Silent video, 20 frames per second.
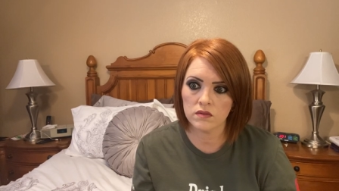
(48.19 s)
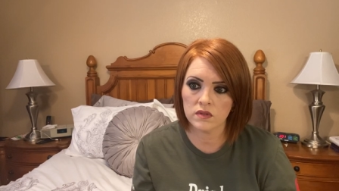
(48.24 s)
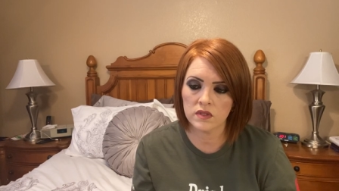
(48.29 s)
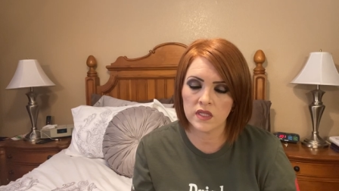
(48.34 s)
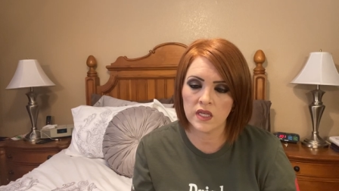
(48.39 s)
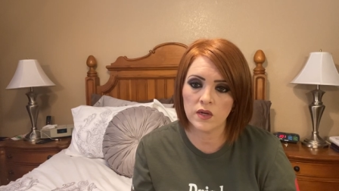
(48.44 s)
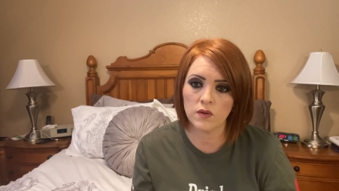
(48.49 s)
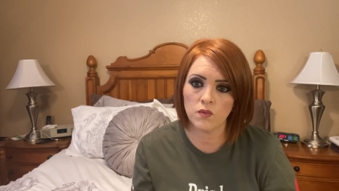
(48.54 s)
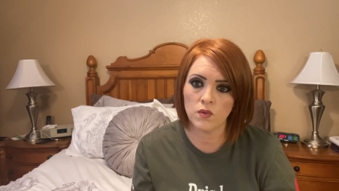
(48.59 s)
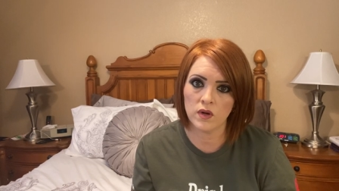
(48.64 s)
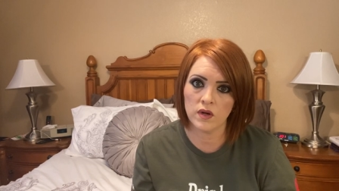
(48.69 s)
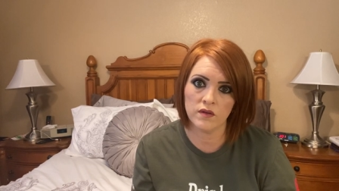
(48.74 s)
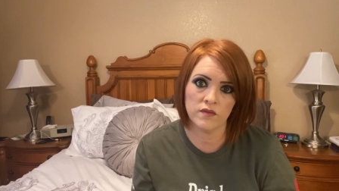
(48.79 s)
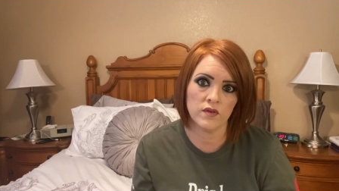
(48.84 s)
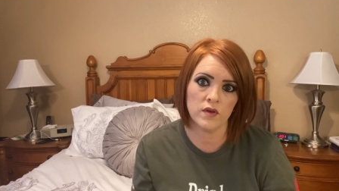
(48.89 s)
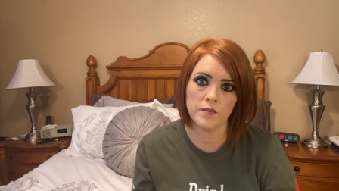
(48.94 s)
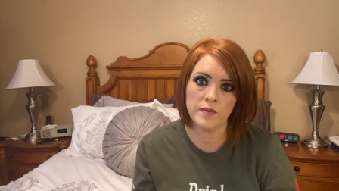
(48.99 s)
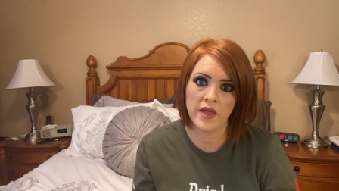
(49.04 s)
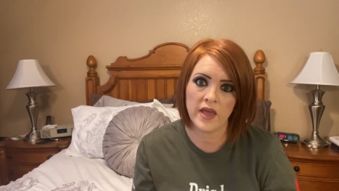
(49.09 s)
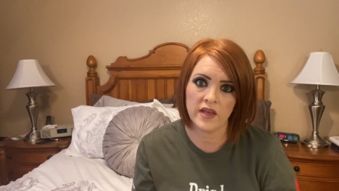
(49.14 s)
that one of
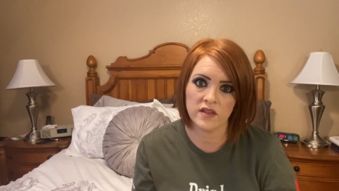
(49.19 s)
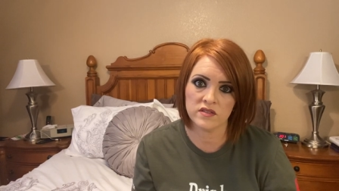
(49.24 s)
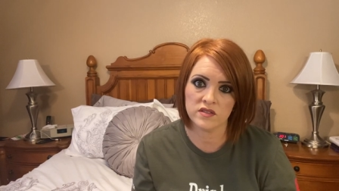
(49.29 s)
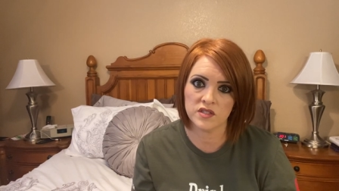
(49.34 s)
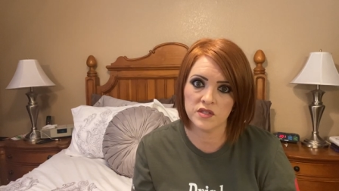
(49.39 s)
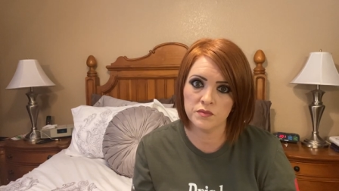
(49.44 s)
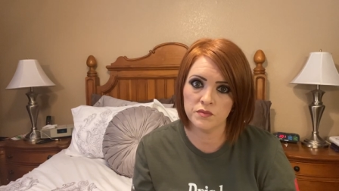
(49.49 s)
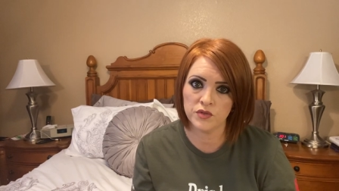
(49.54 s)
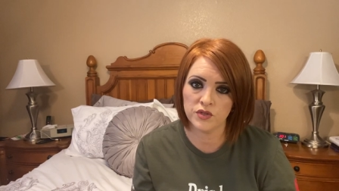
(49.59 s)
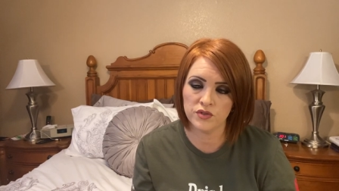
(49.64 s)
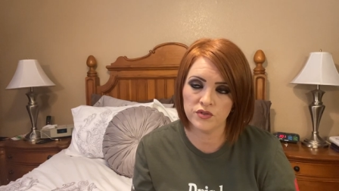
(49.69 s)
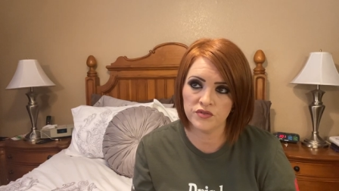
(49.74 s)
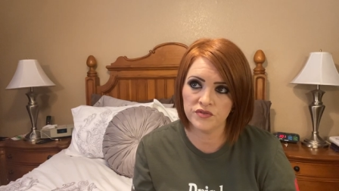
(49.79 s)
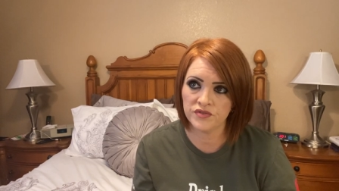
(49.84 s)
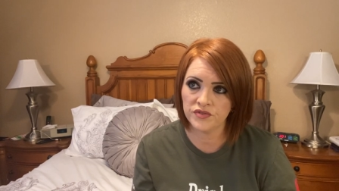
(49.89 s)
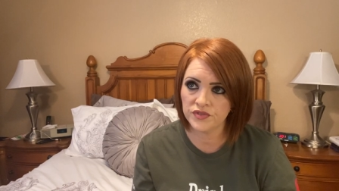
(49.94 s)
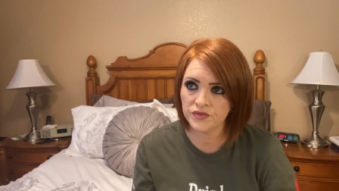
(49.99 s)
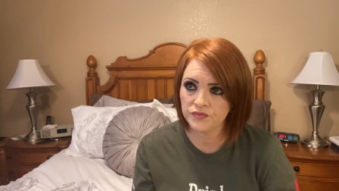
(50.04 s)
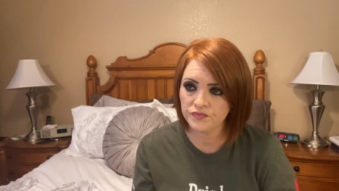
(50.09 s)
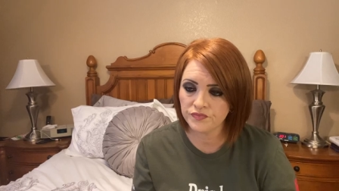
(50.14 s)
them has to
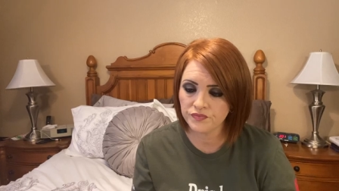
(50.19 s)
move.